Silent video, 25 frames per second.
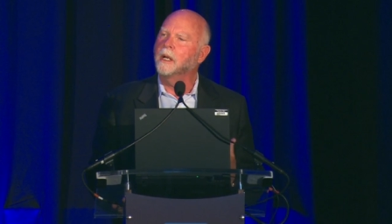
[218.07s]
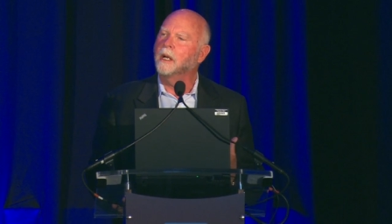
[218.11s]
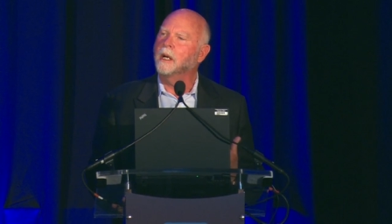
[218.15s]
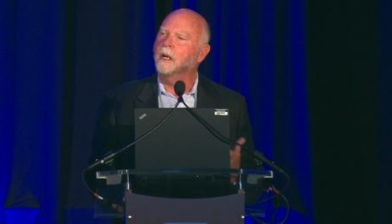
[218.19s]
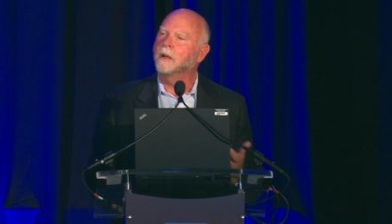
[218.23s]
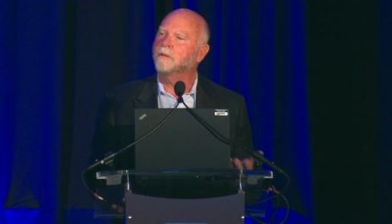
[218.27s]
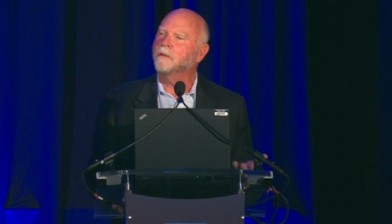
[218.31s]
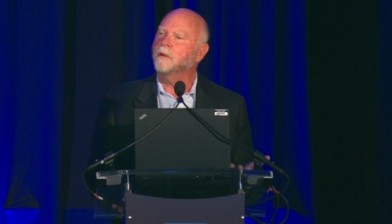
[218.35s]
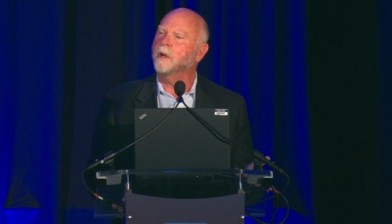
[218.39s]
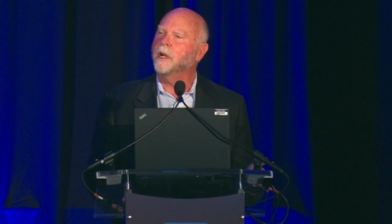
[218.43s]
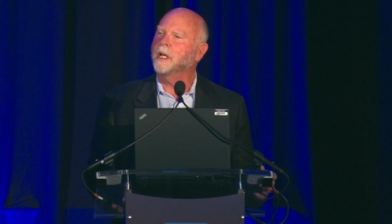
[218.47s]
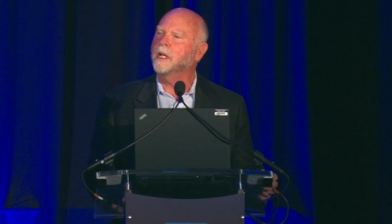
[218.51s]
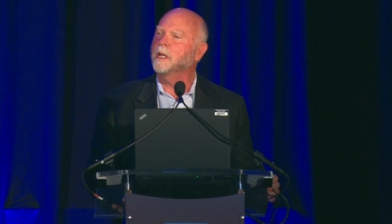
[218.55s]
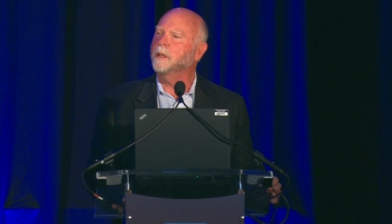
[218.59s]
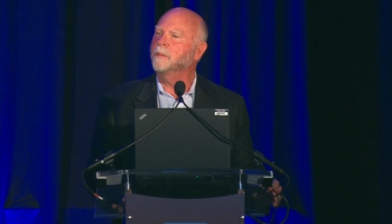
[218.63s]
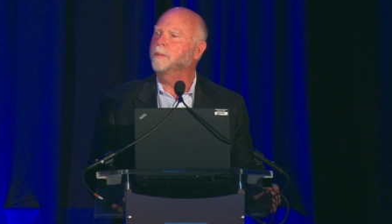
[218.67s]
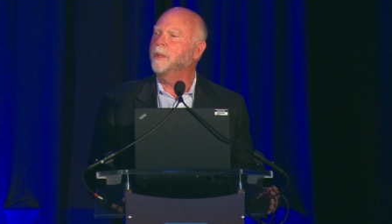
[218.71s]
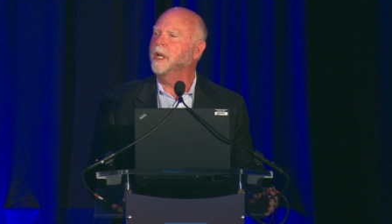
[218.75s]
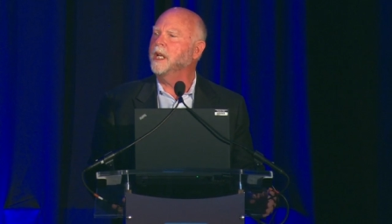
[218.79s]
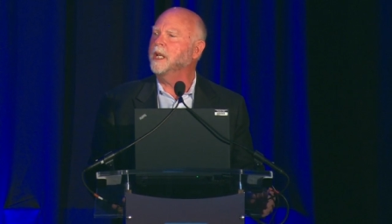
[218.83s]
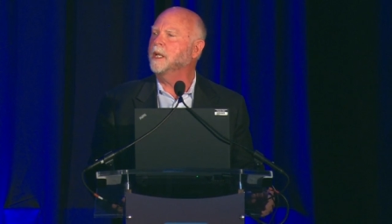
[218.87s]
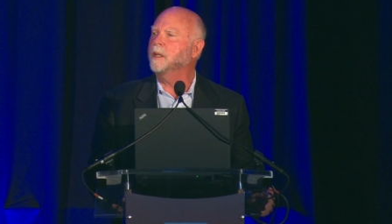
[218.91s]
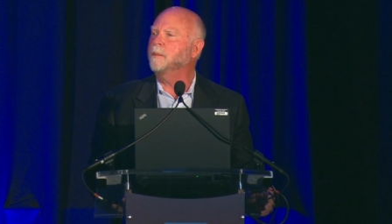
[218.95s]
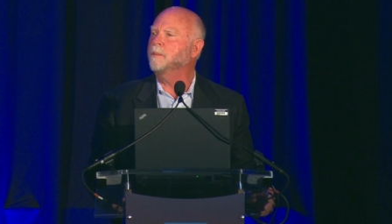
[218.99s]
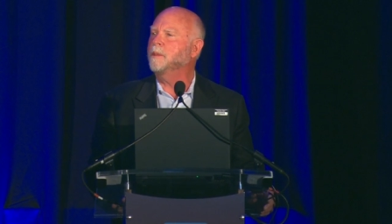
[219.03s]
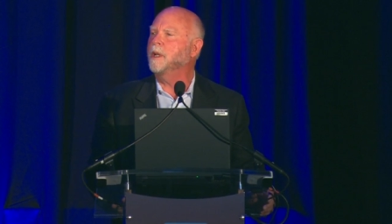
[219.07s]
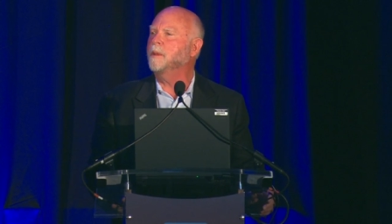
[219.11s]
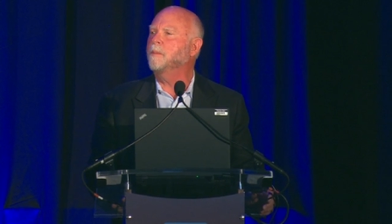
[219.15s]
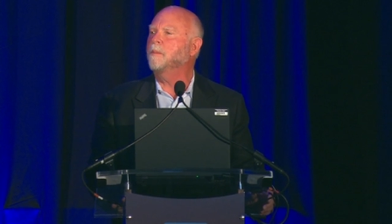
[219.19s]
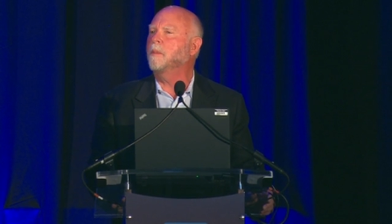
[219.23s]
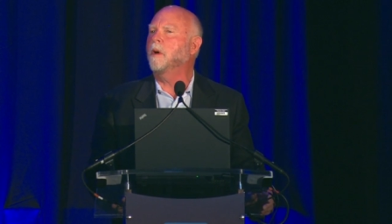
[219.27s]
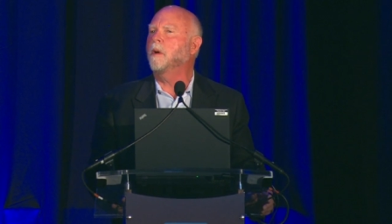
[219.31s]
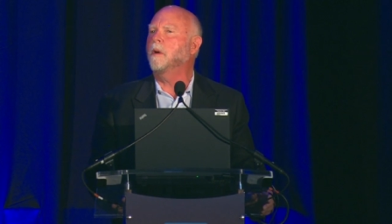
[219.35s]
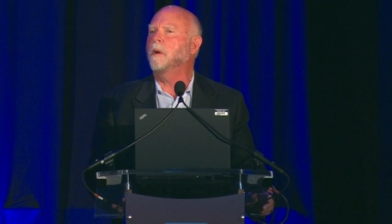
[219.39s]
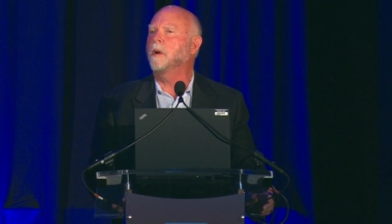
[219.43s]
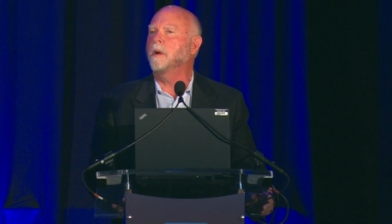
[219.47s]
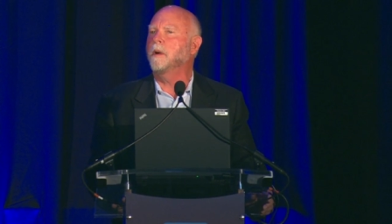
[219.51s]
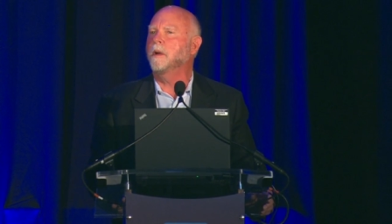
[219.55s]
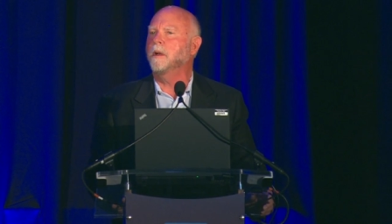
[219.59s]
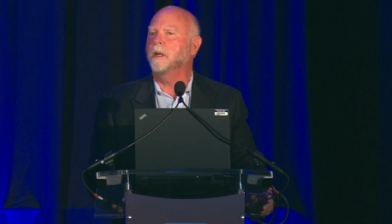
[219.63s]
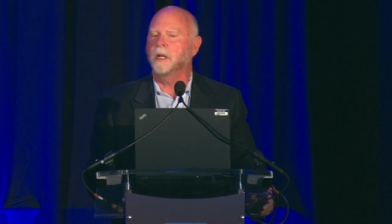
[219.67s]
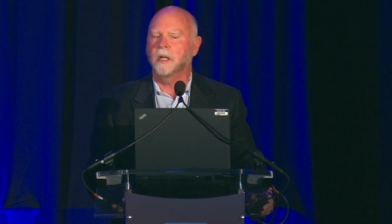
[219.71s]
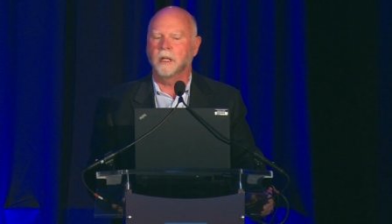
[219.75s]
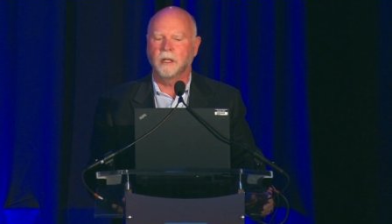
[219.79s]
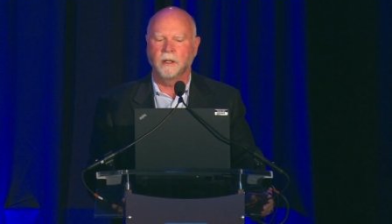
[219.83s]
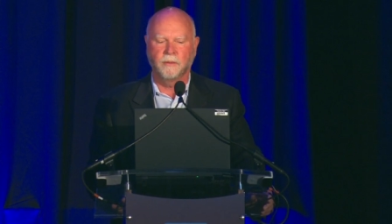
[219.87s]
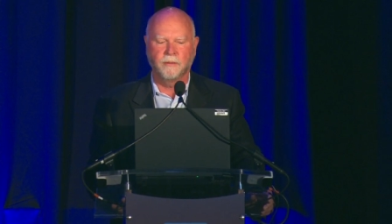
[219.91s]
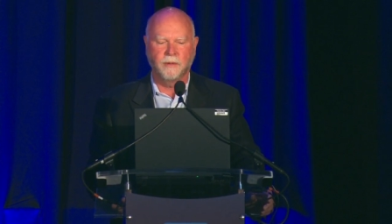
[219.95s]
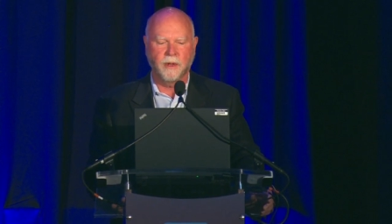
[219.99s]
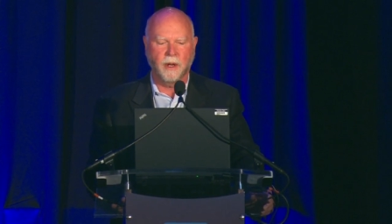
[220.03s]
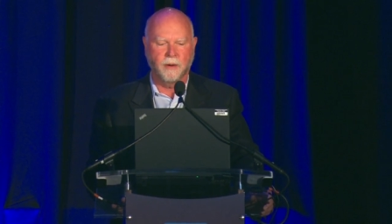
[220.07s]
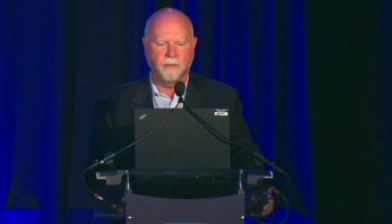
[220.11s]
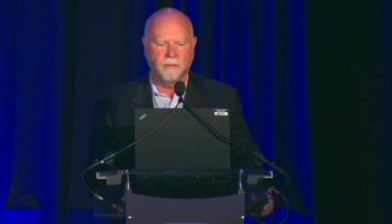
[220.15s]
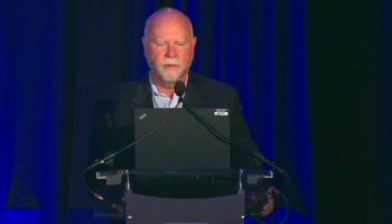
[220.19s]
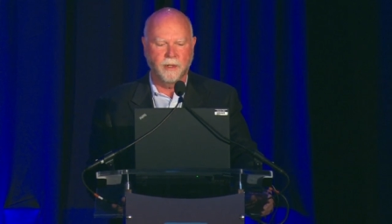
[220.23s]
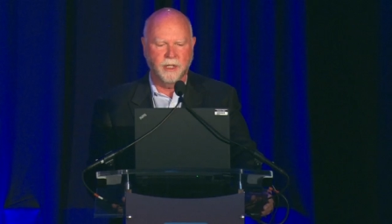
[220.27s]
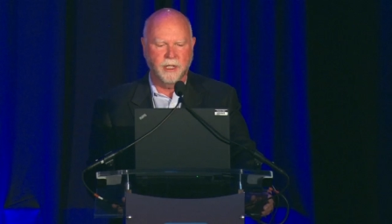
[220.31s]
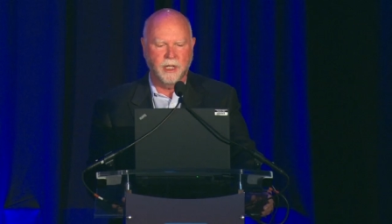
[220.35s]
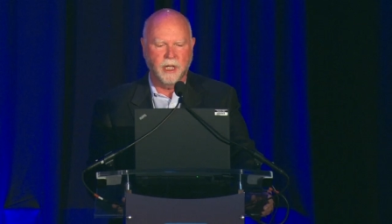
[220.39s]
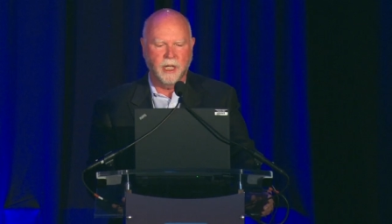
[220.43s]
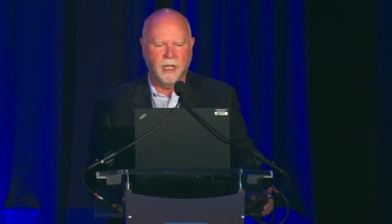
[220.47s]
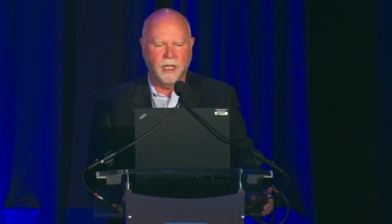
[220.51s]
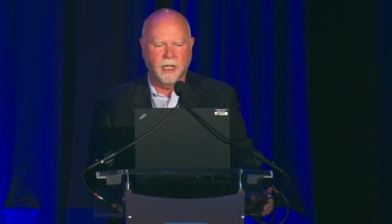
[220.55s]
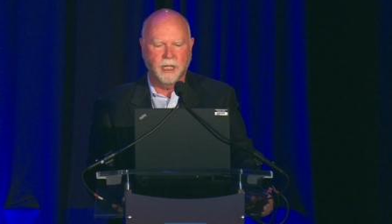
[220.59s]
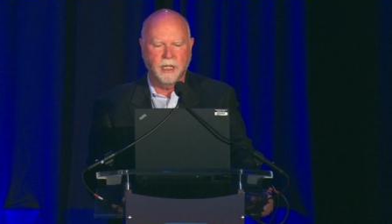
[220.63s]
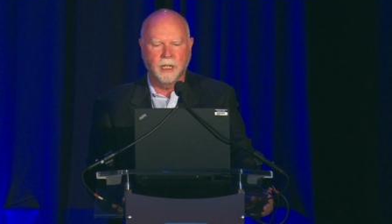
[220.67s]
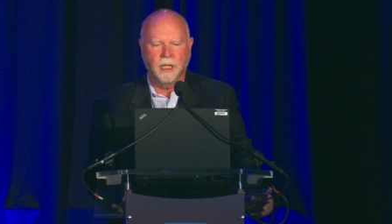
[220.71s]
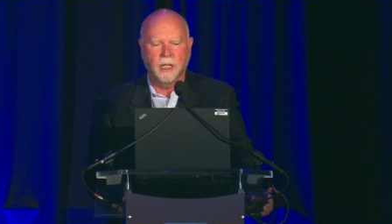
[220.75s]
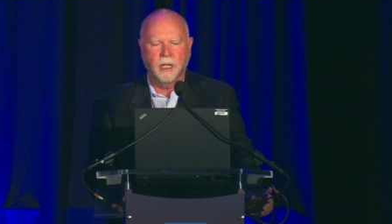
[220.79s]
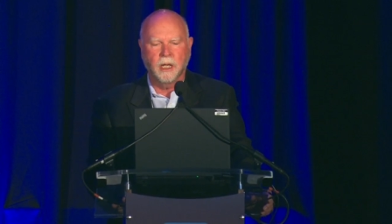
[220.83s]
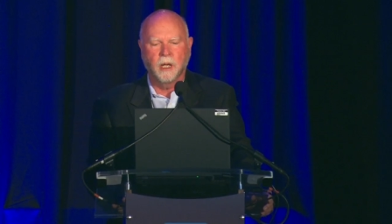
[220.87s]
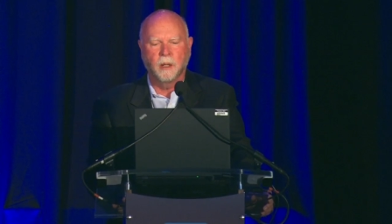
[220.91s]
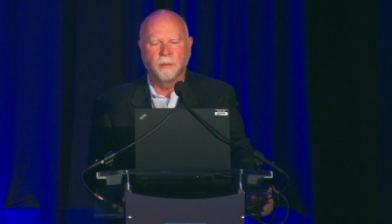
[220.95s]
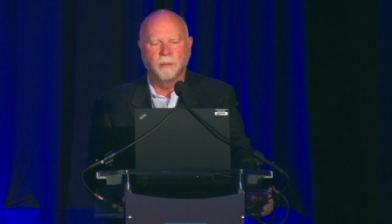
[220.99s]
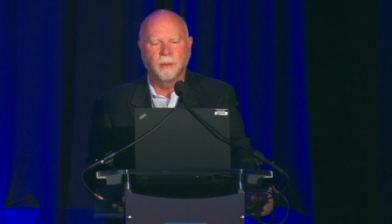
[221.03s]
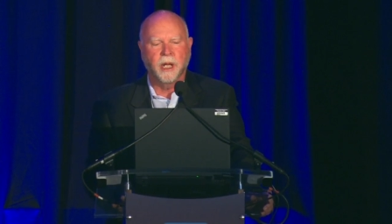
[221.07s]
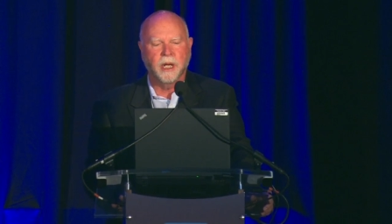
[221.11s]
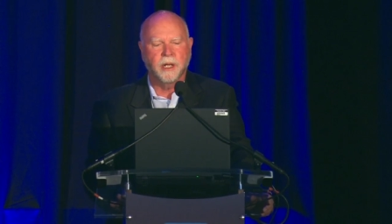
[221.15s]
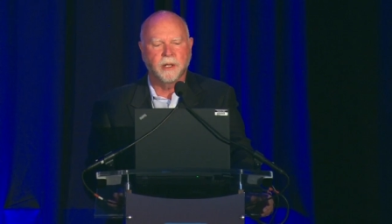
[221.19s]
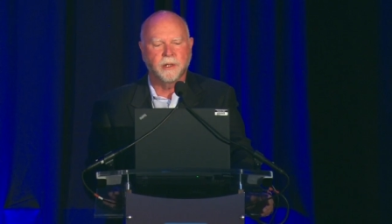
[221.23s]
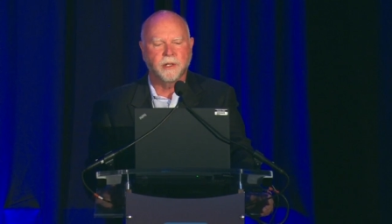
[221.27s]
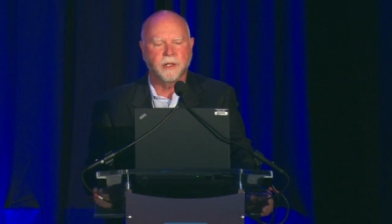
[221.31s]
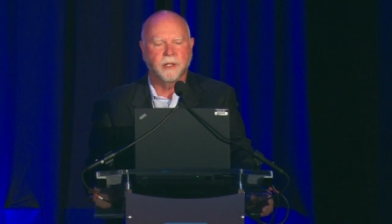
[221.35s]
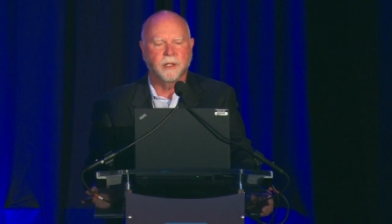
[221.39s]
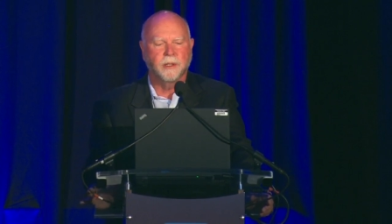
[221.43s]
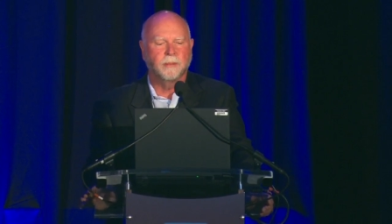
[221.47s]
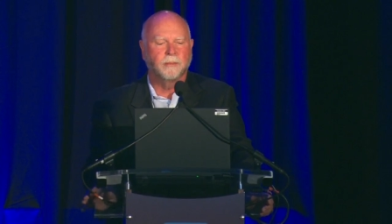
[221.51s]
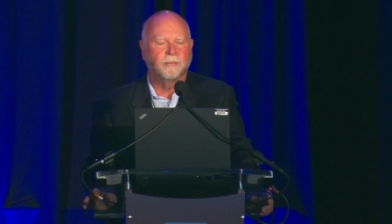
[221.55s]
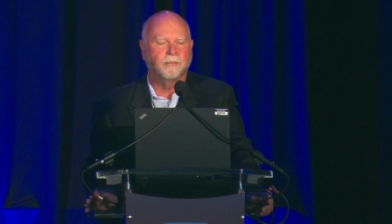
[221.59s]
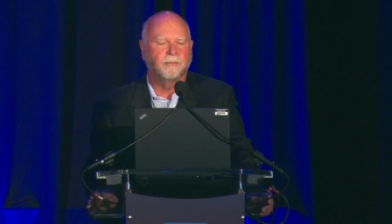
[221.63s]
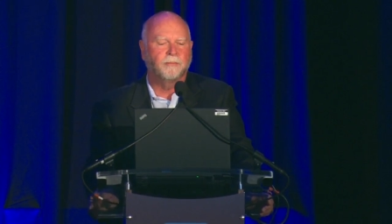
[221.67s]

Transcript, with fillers: of trying to make it be part of everyday uh, medicine.